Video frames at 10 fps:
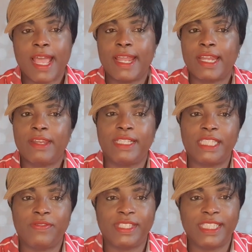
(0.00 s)
and
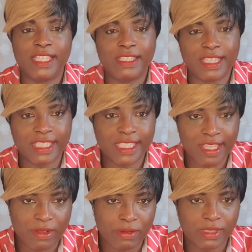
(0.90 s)
creativity
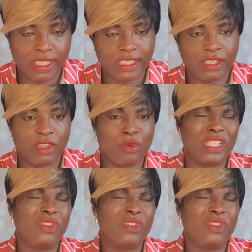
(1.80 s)
skills is another one.